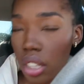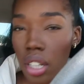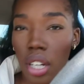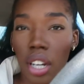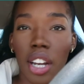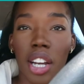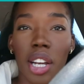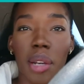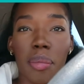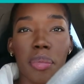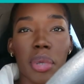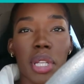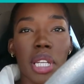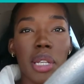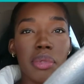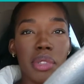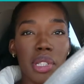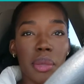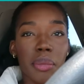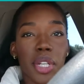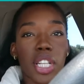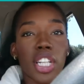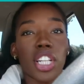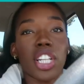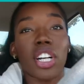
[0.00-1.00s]
All right, peeps,
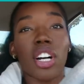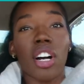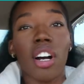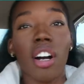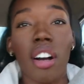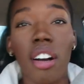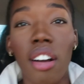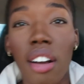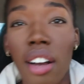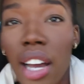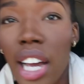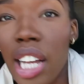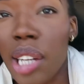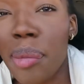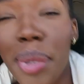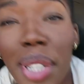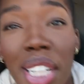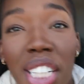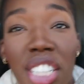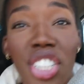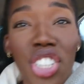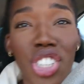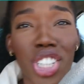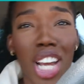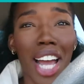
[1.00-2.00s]
I'm in the car. I had to put
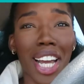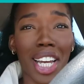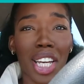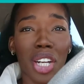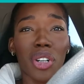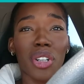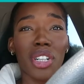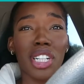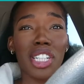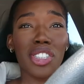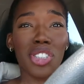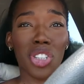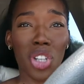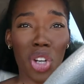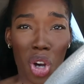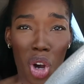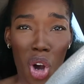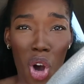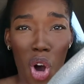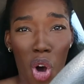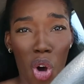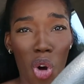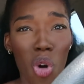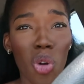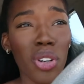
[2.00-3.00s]
a jacket on. It's
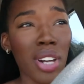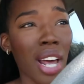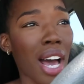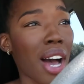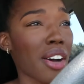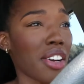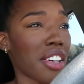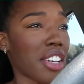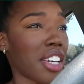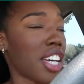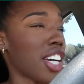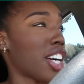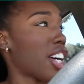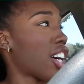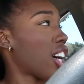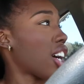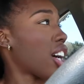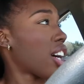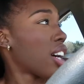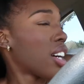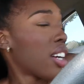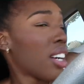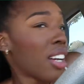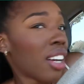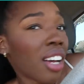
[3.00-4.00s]
cold out here.